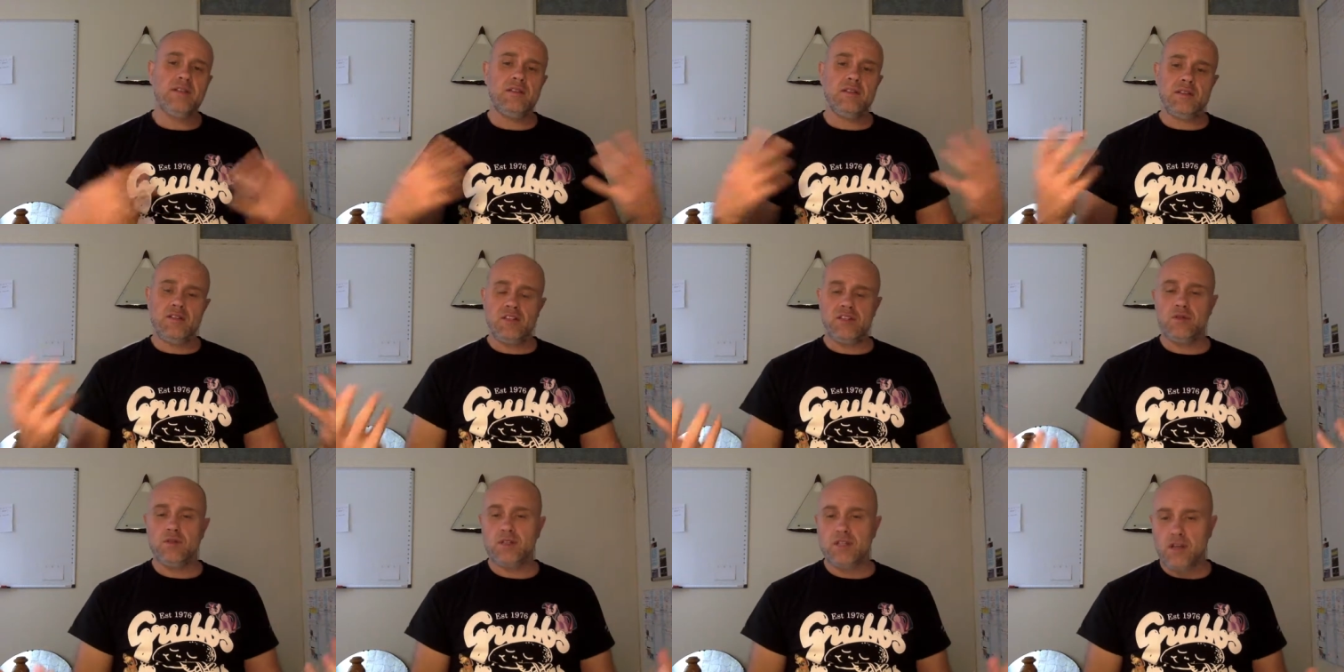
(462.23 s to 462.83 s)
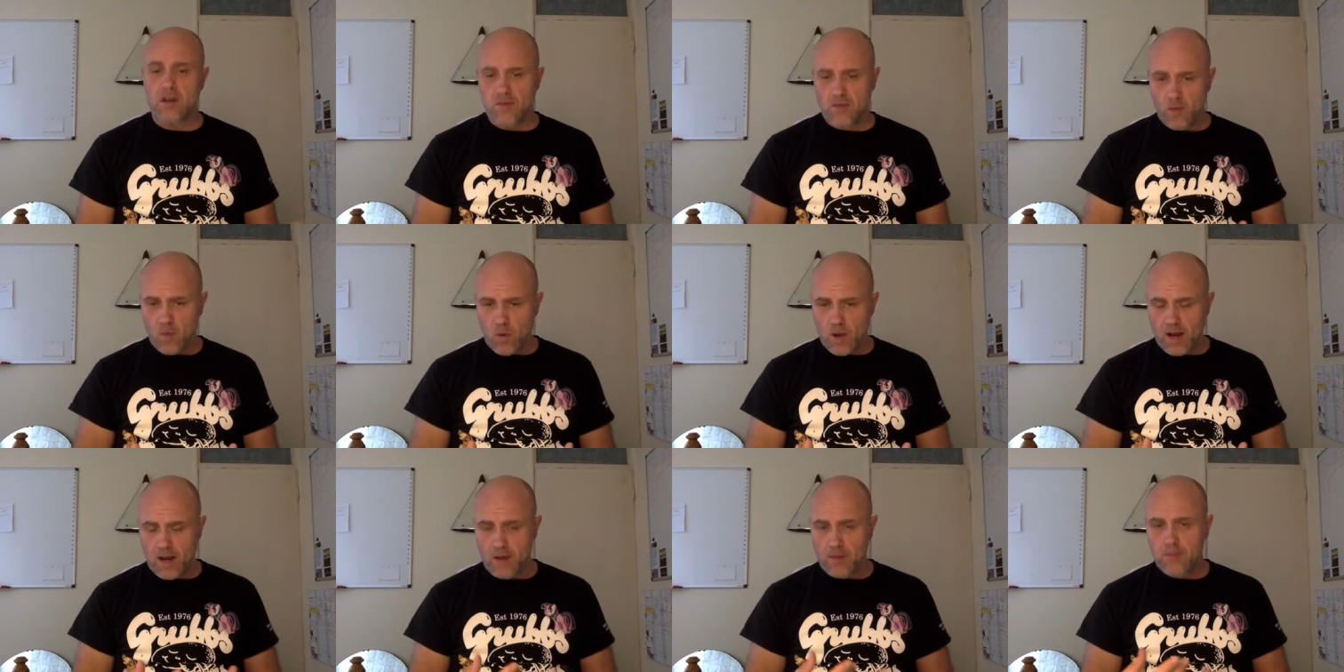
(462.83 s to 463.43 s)
that she was
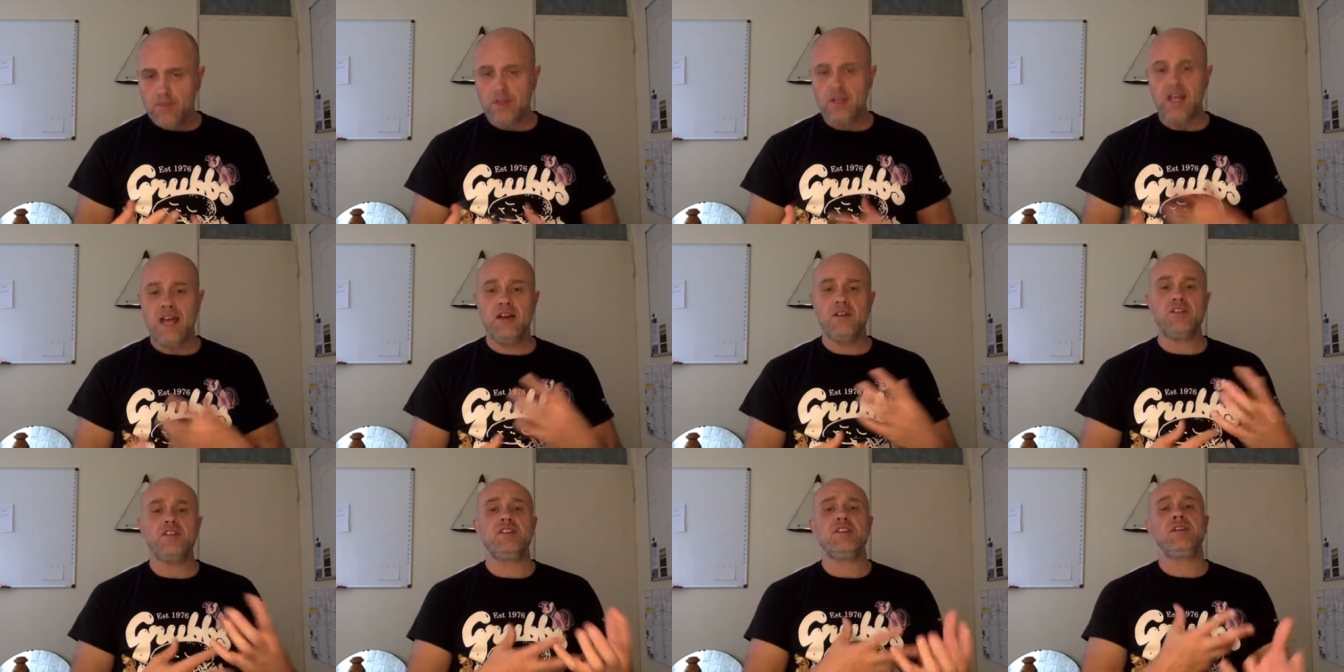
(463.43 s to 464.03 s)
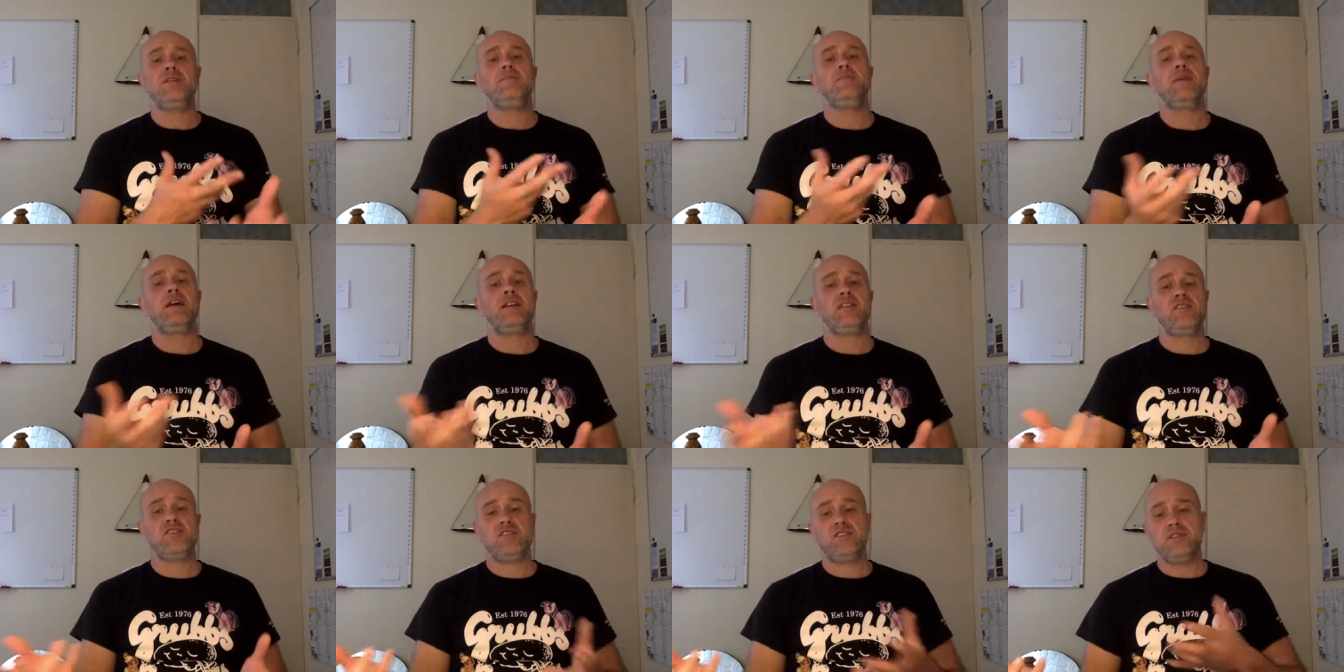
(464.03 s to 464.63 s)
overwhelmed, and how she
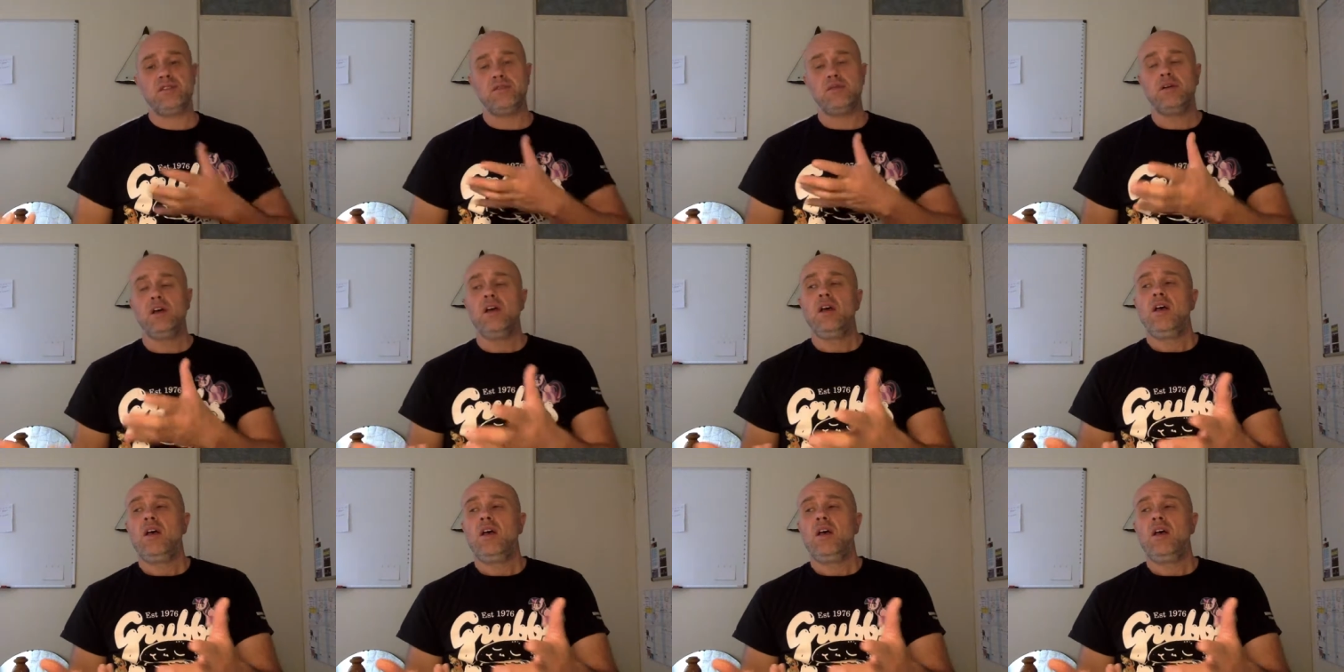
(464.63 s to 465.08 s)
managed to